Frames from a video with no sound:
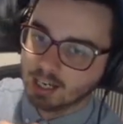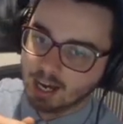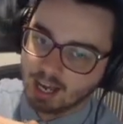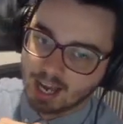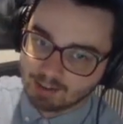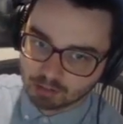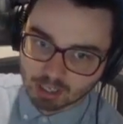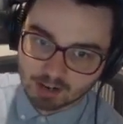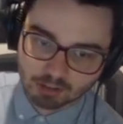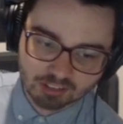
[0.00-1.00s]
have your
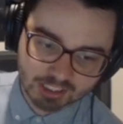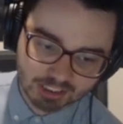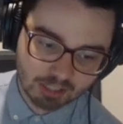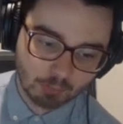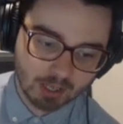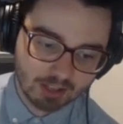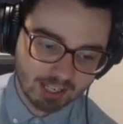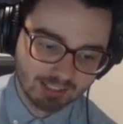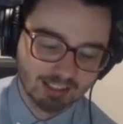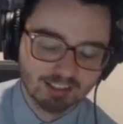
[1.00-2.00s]
conversation with
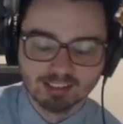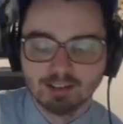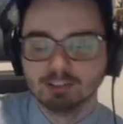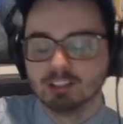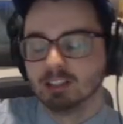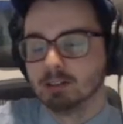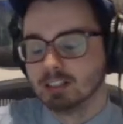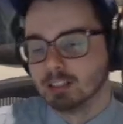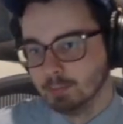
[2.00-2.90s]
Headless Lover,